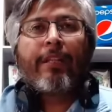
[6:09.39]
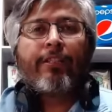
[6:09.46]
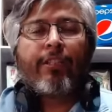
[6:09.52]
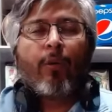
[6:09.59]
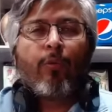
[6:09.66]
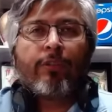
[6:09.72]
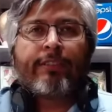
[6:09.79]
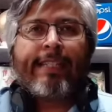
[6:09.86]

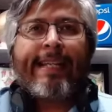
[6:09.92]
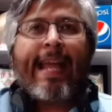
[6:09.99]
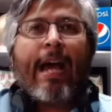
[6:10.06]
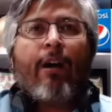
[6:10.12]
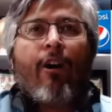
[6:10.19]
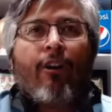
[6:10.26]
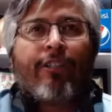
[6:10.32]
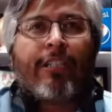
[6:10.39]
So we'll see
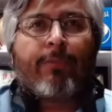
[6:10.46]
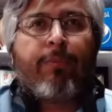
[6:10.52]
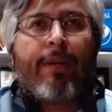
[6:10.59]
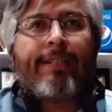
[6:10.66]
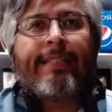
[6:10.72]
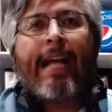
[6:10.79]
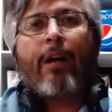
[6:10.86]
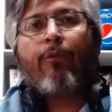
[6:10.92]
how all this
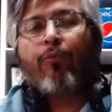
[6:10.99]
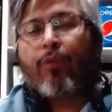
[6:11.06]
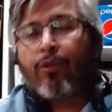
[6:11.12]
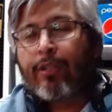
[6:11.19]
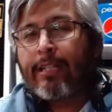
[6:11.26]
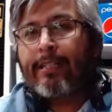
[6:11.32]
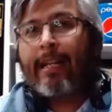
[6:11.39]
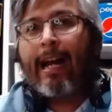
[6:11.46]
plays out.
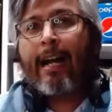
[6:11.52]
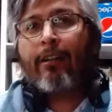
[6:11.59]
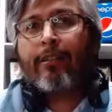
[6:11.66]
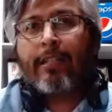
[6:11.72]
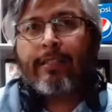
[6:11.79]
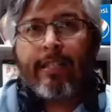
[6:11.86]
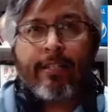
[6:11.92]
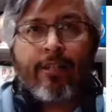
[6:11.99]
I'll
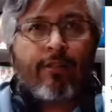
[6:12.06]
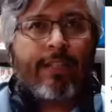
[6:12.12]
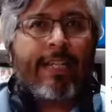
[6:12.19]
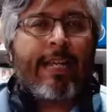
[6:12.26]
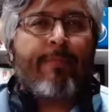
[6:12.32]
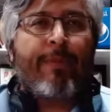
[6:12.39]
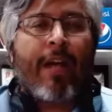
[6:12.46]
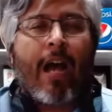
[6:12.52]
continue to
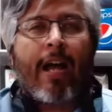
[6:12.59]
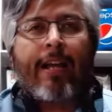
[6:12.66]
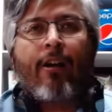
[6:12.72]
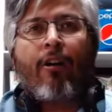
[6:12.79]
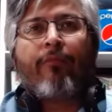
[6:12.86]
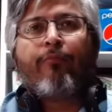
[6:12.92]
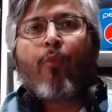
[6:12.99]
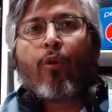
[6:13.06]
keep an eye
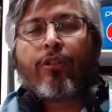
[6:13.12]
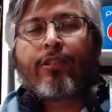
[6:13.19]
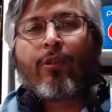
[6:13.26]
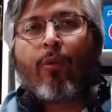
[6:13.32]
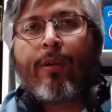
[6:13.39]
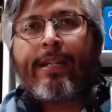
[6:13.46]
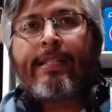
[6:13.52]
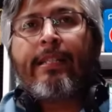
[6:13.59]
on more
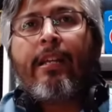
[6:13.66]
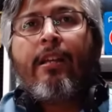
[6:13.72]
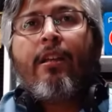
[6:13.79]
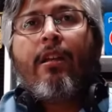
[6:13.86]
stories